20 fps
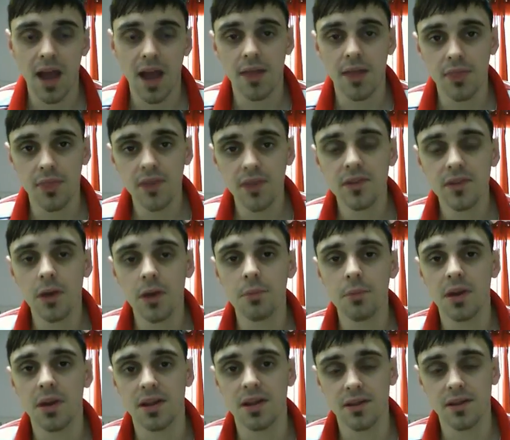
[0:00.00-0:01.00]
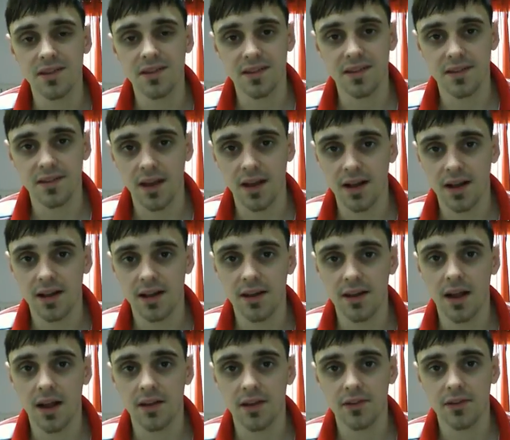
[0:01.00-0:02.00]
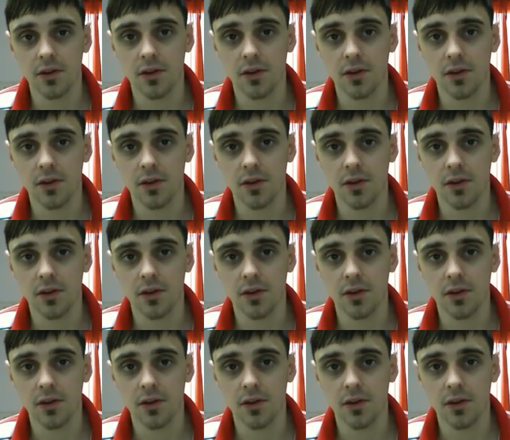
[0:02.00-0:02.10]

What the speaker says: And this company does exactly that.